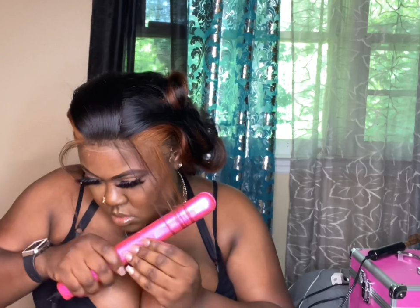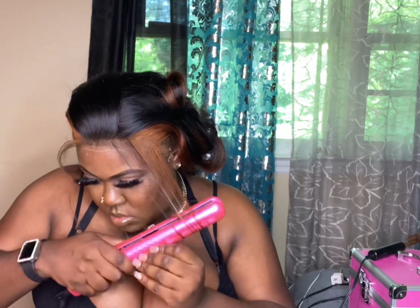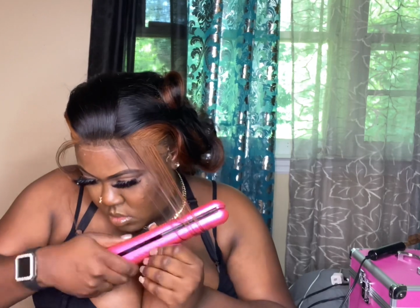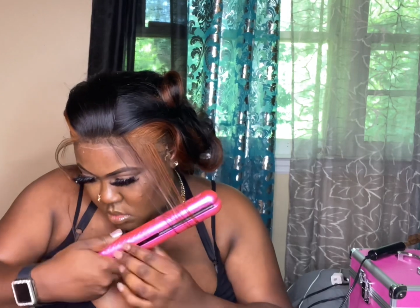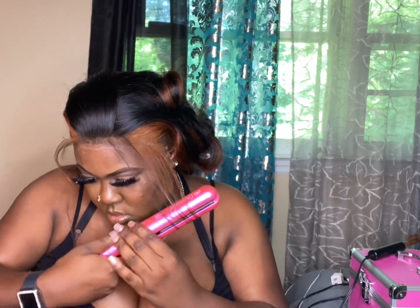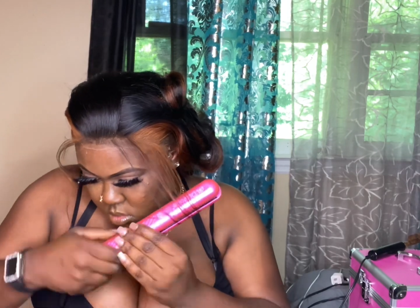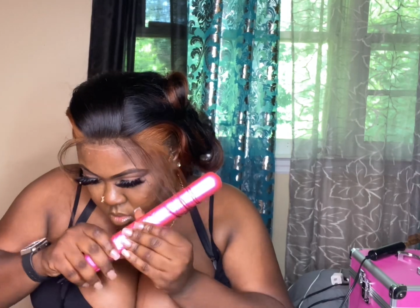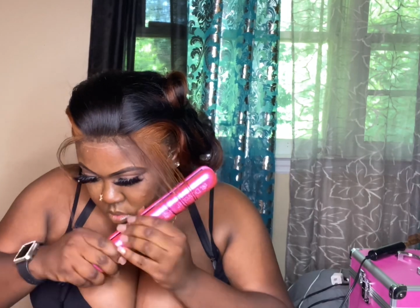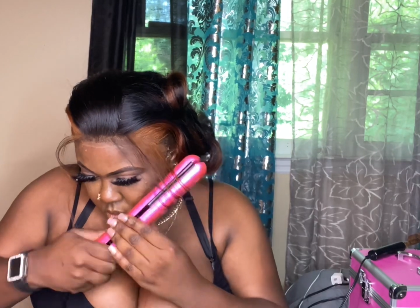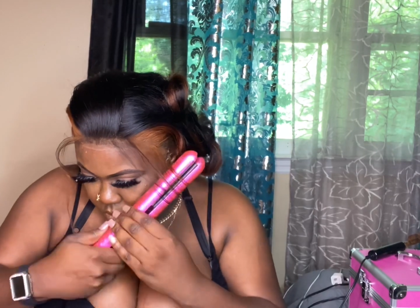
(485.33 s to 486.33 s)
but I find
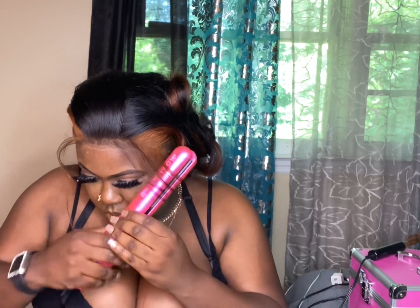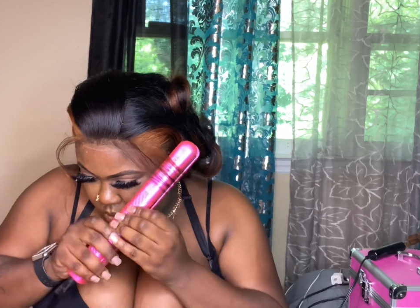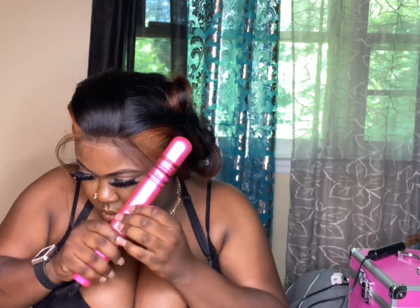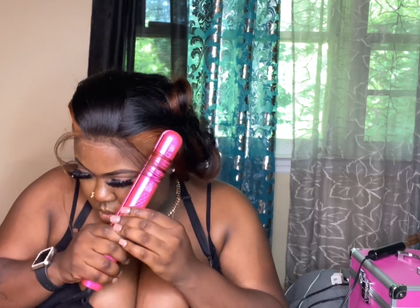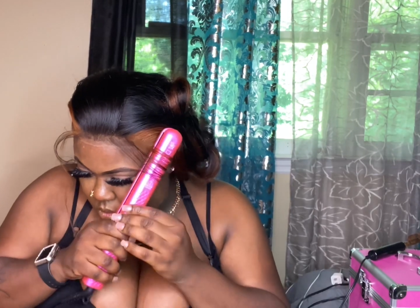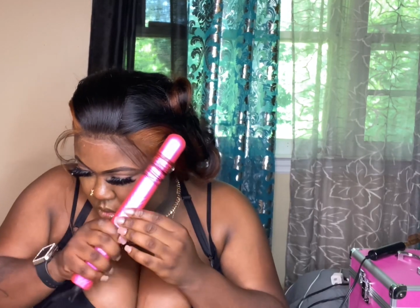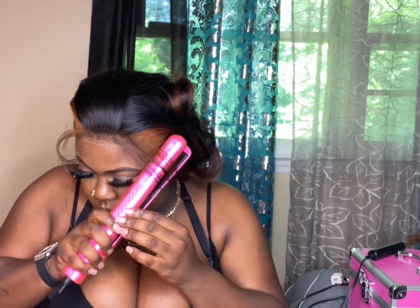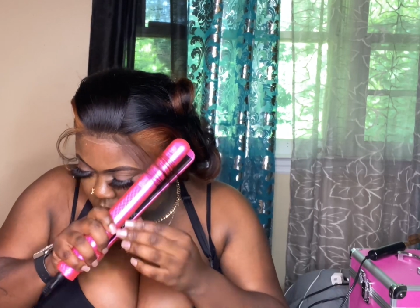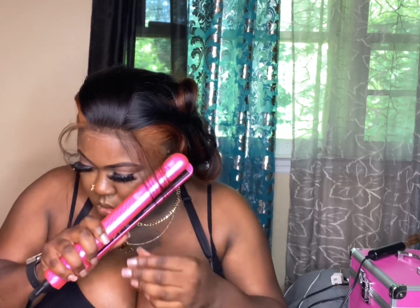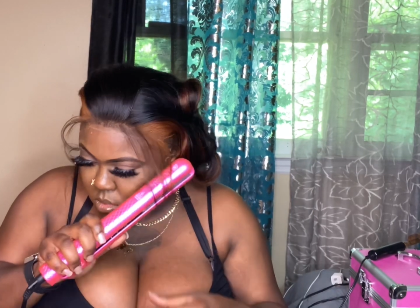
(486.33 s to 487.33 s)
this way much
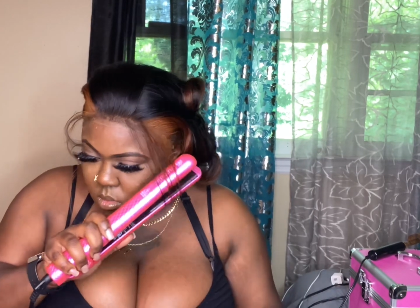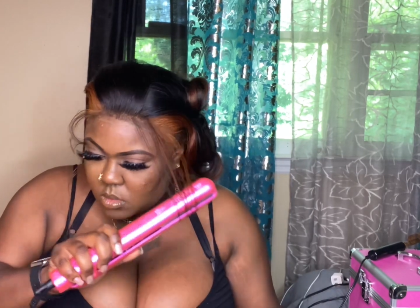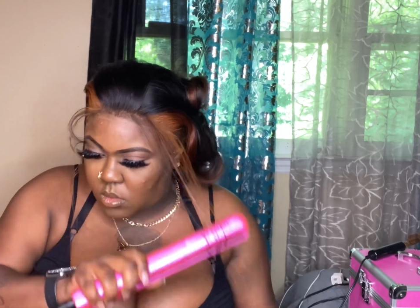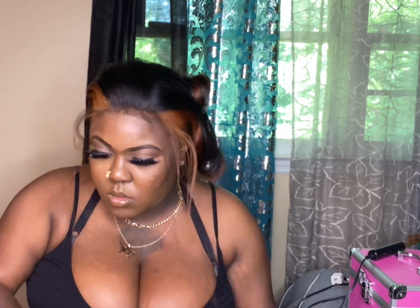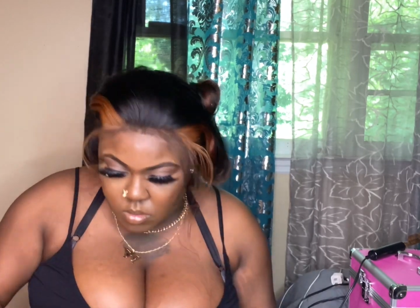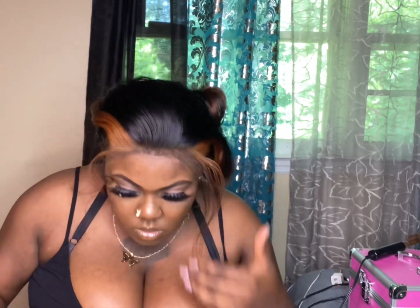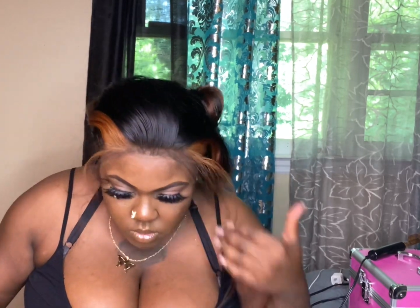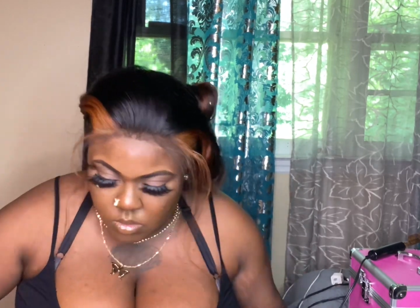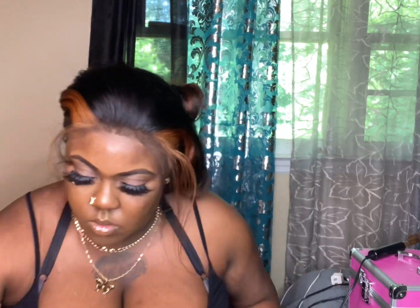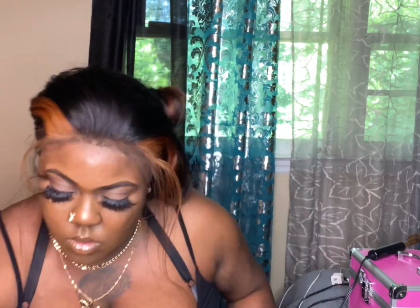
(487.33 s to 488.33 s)
easier. It's already
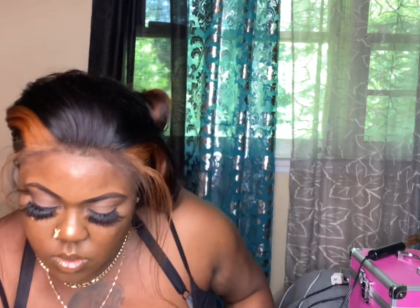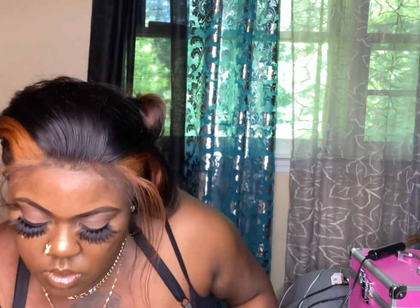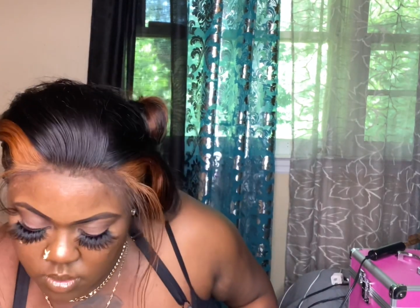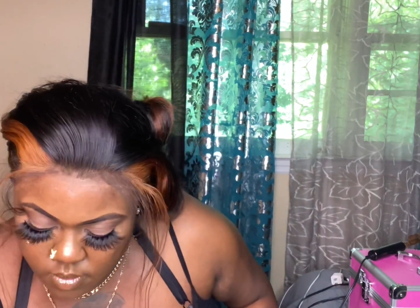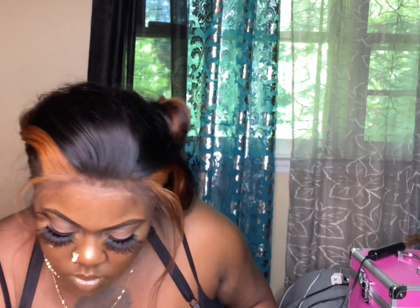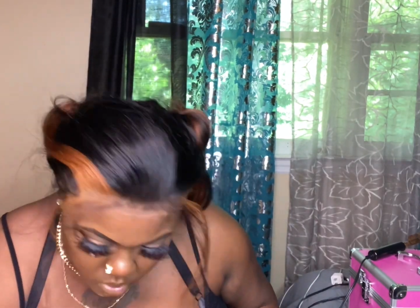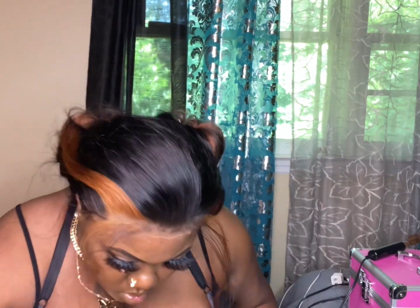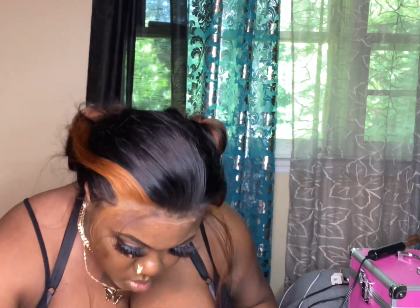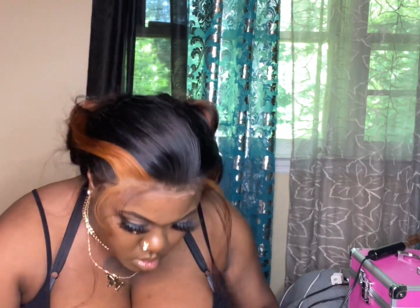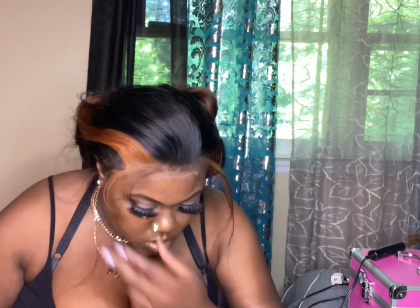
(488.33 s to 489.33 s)
bent once I
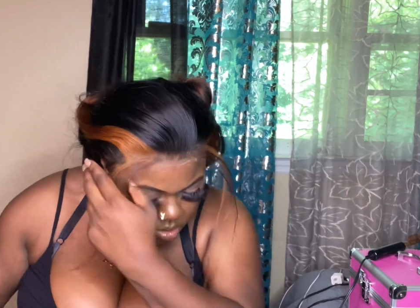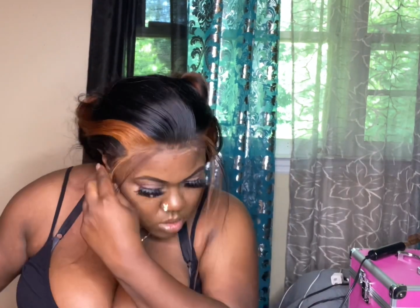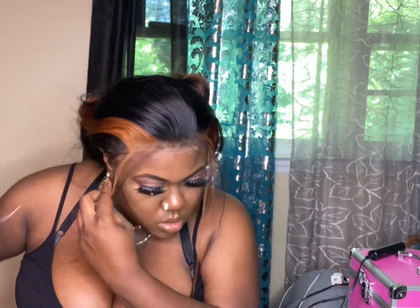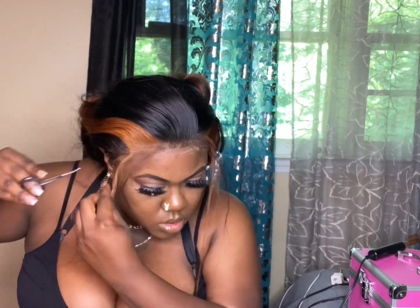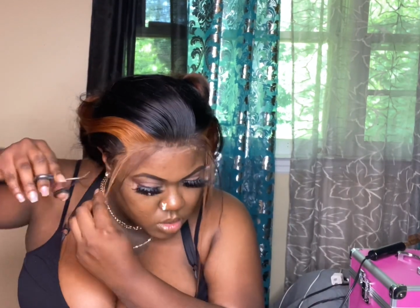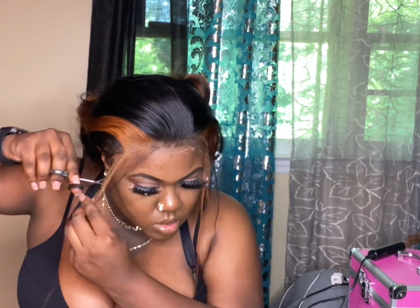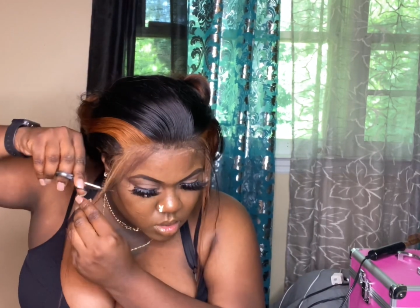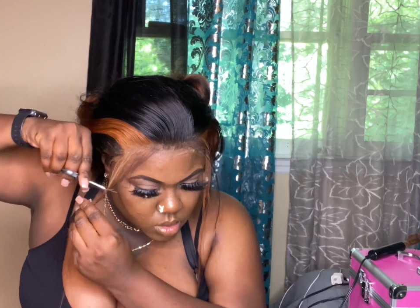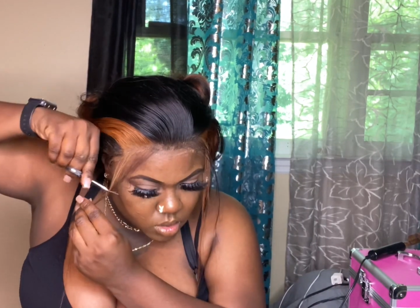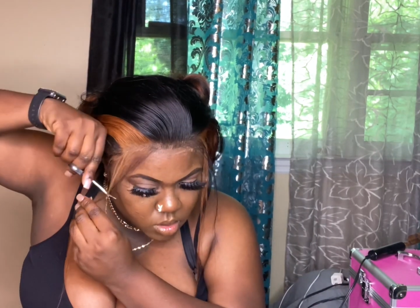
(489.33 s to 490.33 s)
cut the baby
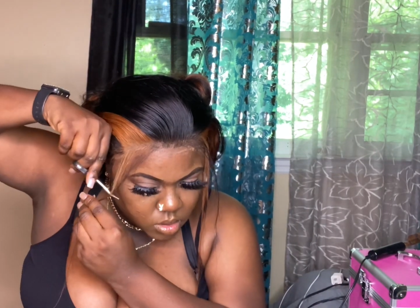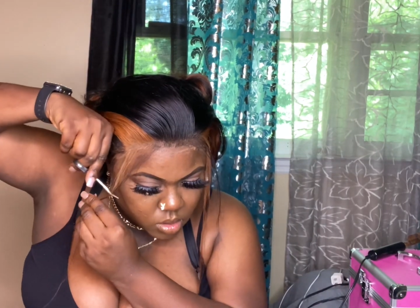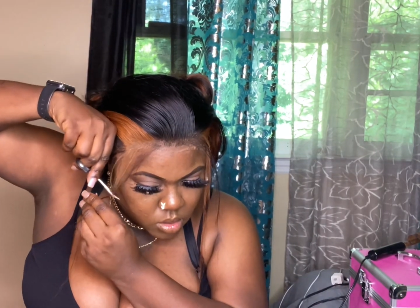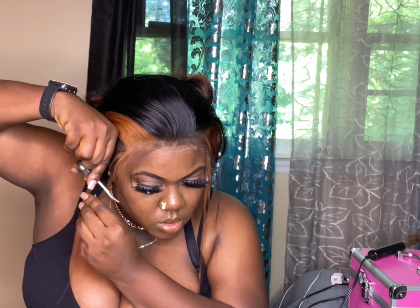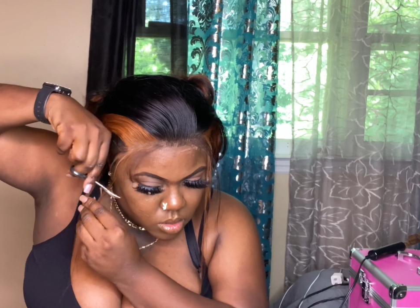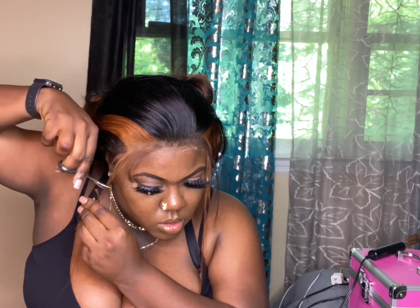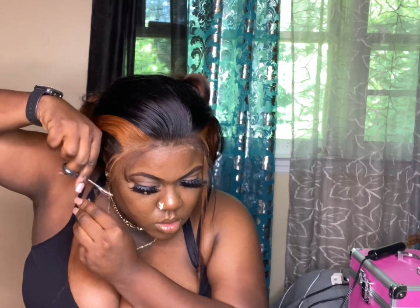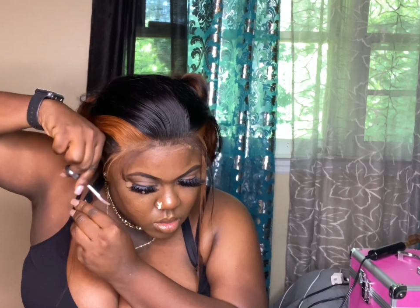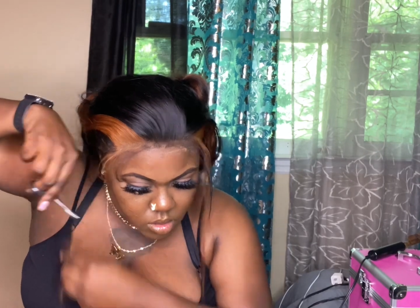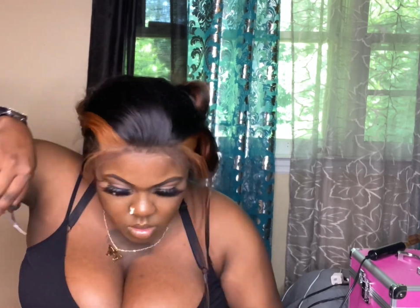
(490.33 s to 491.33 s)
hairs, so yes, I
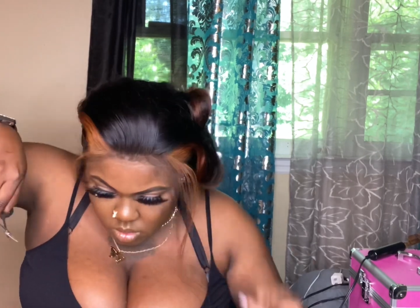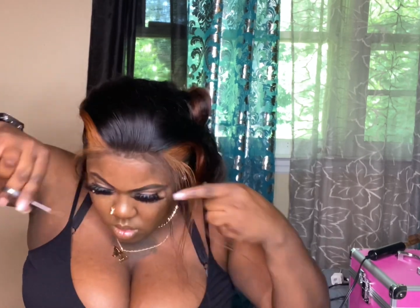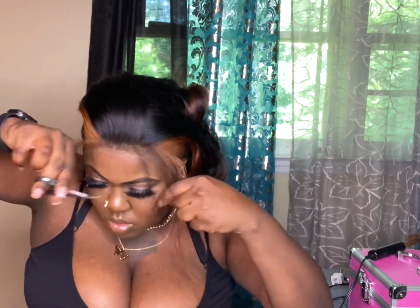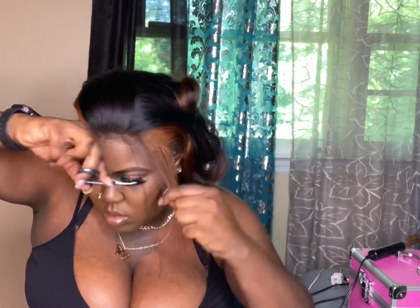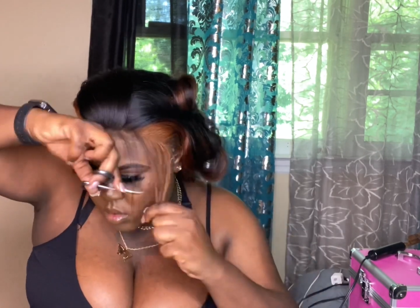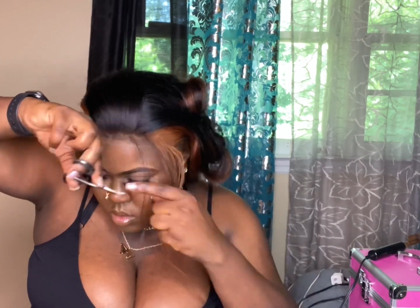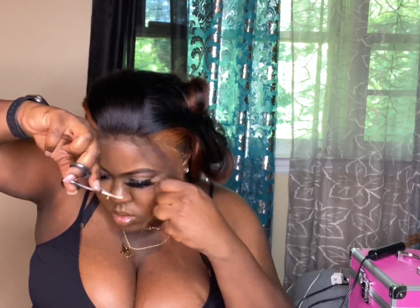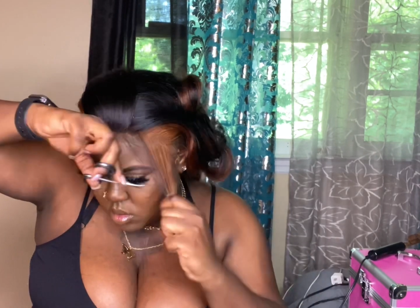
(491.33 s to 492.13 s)
don't have to curl it again